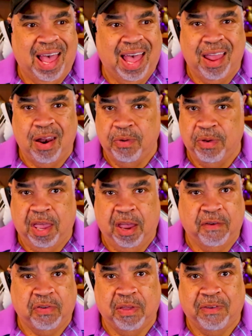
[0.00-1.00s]
I don't
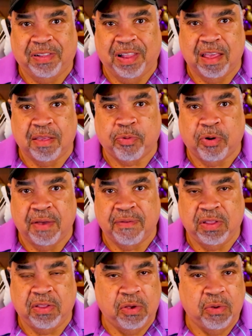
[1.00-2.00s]
care if she flies
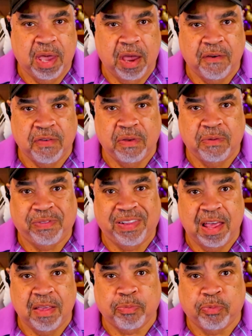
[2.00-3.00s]
private. Do you care if she
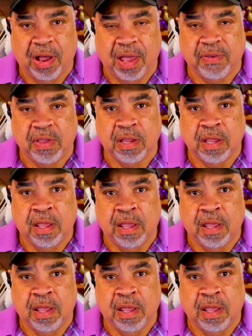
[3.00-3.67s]
flies private?